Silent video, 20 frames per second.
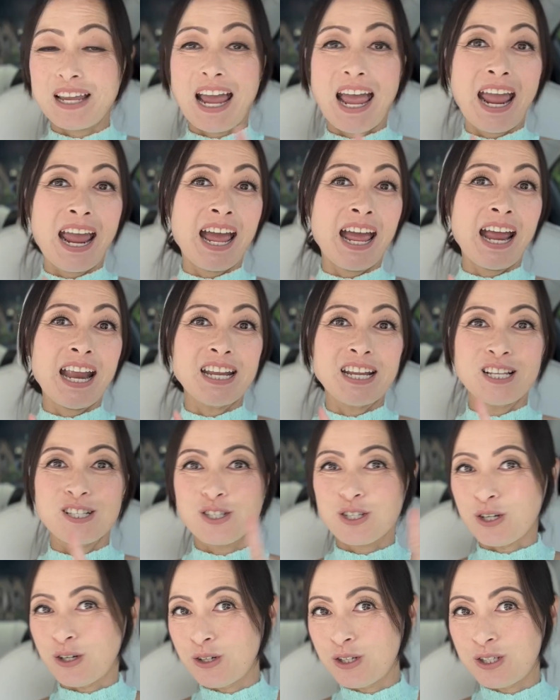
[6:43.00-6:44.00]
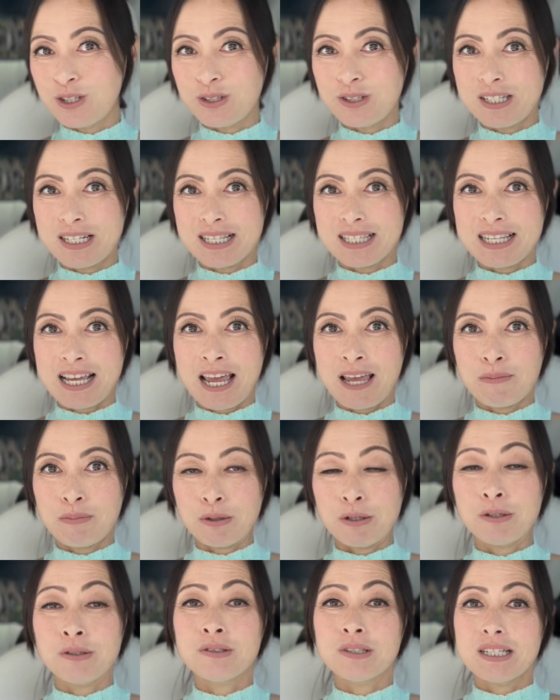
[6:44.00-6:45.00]
and it's going to
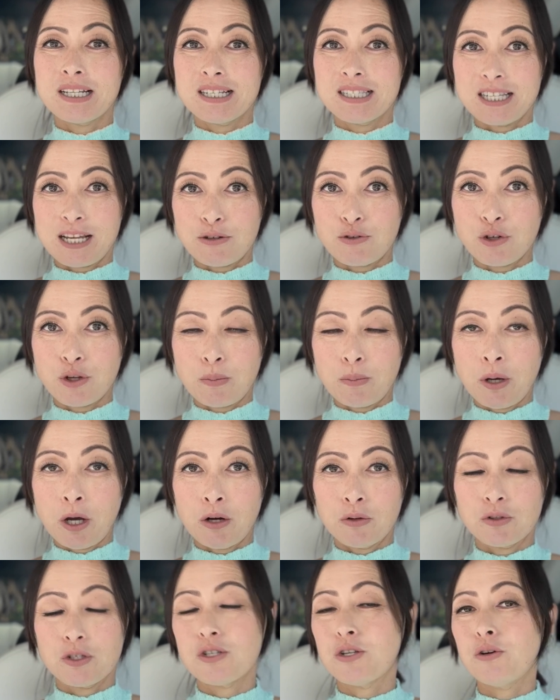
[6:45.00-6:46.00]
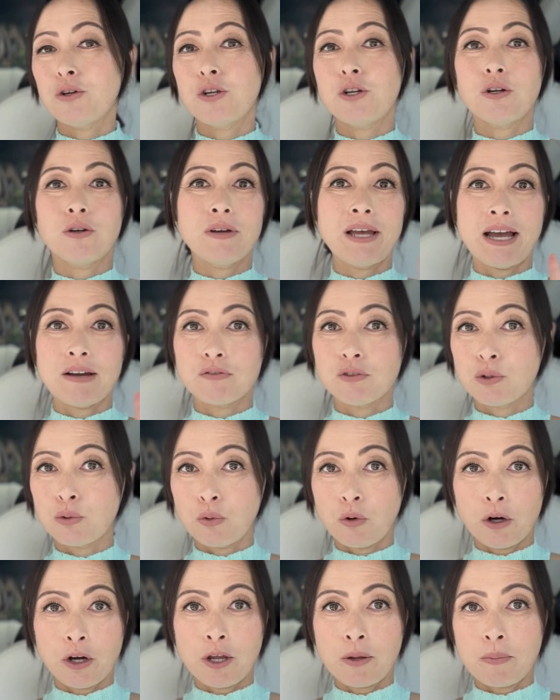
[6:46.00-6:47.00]
disable sentry mode. So you don't have to
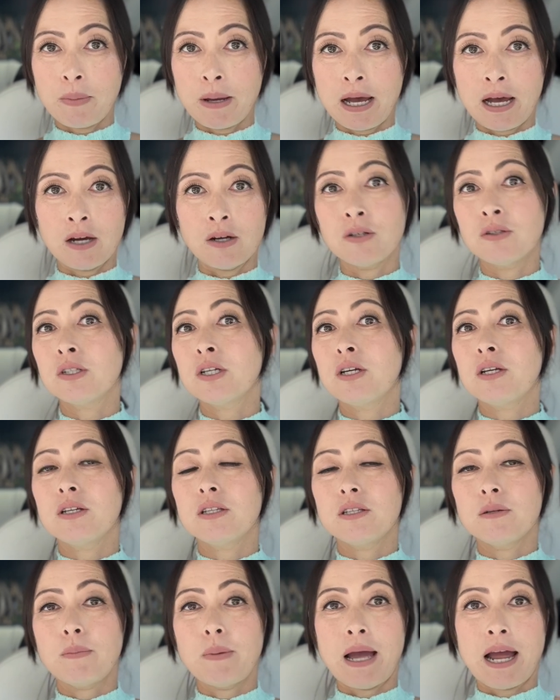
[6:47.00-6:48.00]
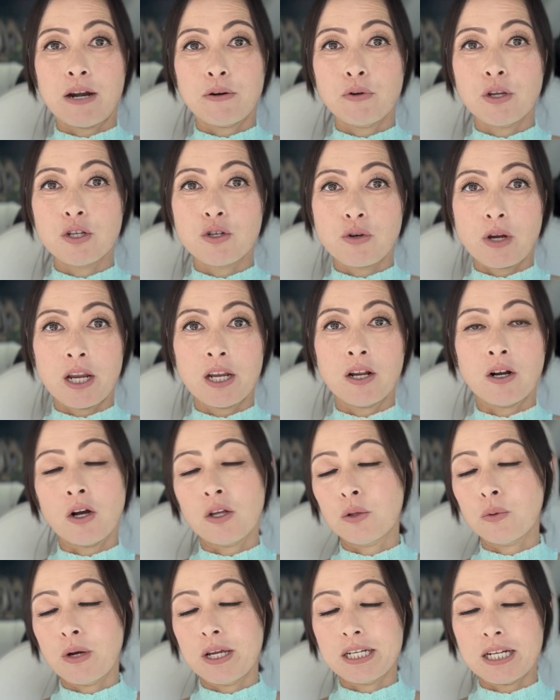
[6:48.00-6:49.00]
worry about the battery draining all
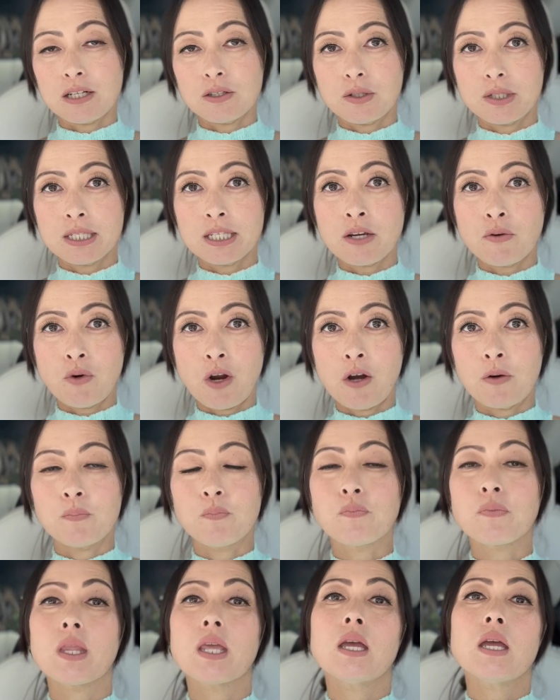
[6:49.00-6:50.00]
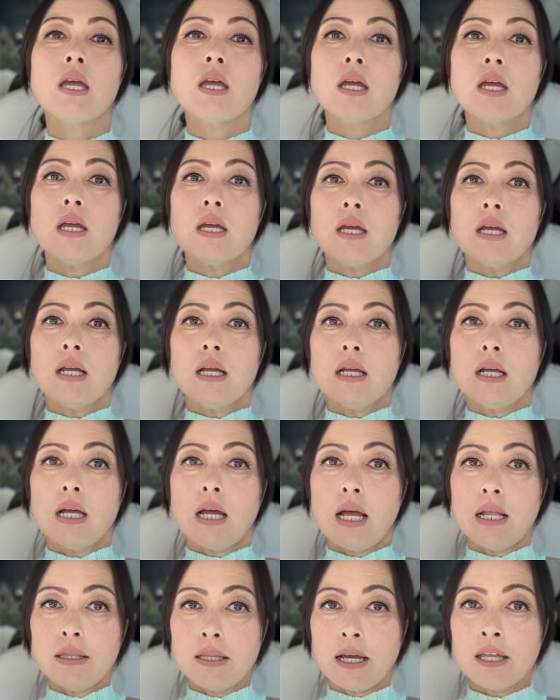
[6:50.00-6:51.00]
the way down to zero.
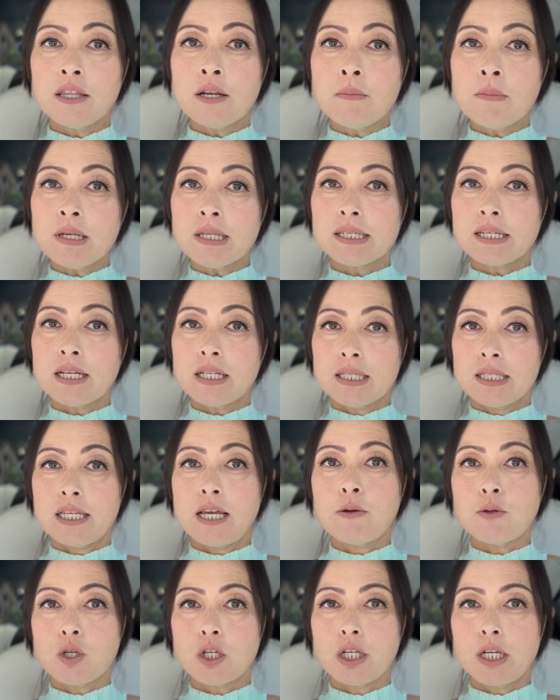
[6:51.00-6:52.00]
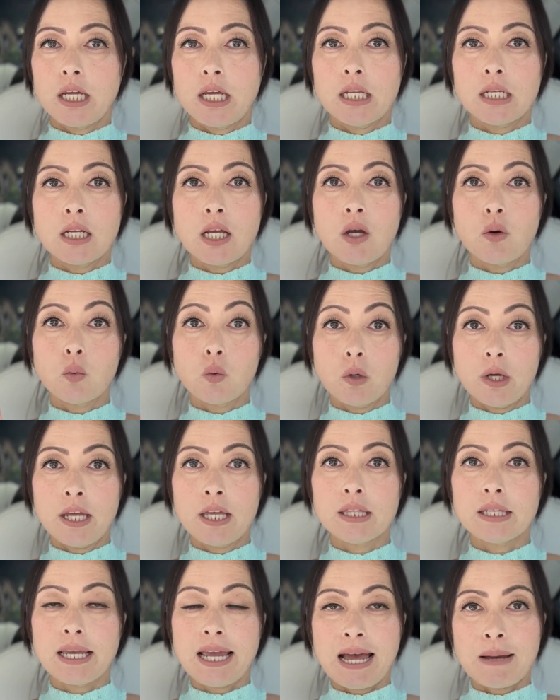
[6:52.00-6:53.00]
Another misconception
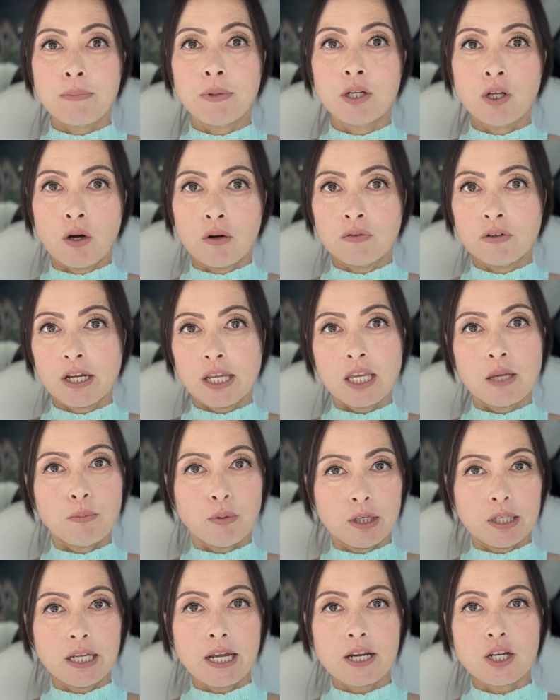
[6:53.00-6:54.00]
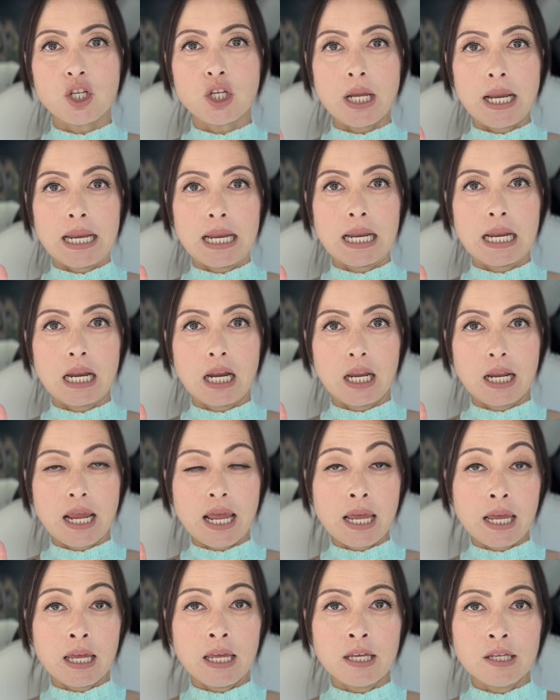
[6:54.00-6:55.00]
with cabin overheat protection
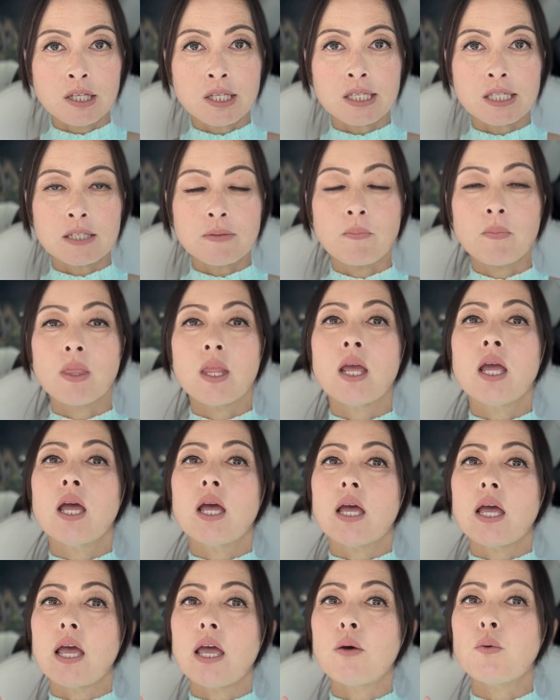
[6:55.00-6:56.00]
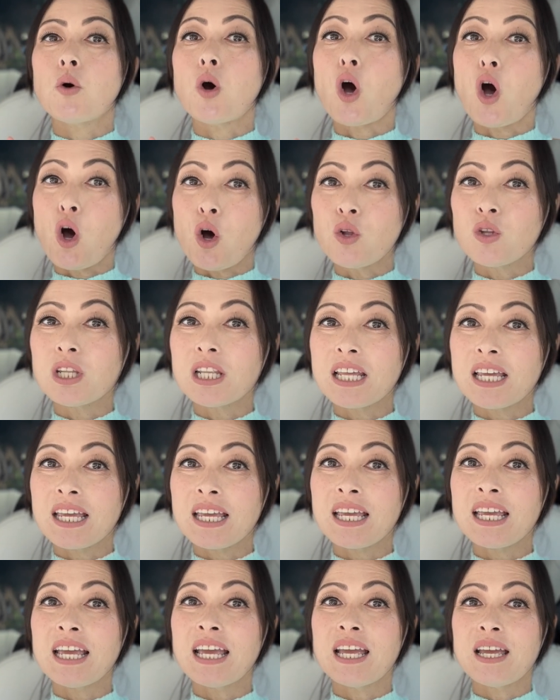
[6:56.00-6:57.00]
is it will
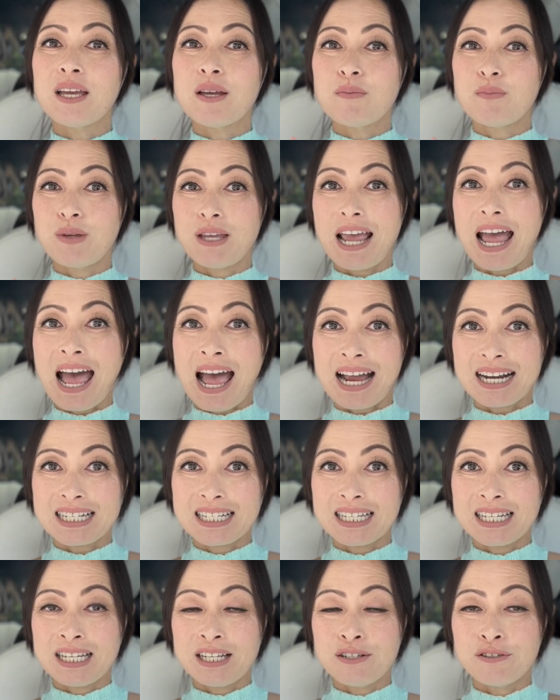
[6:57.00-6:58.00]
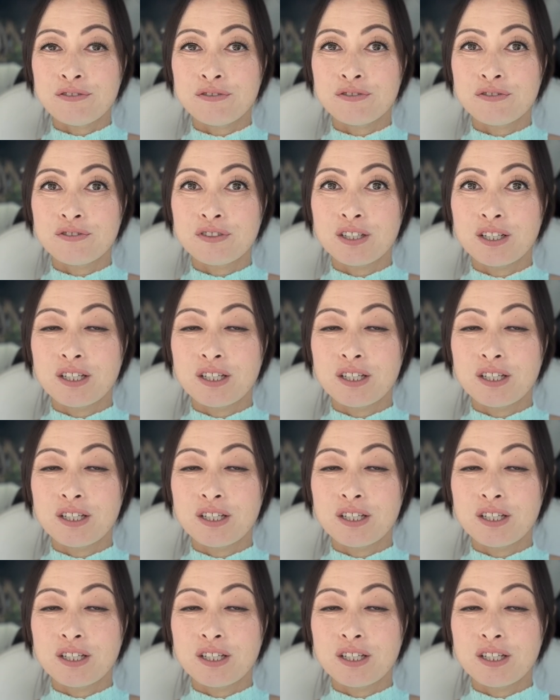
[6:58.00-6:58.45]
only be active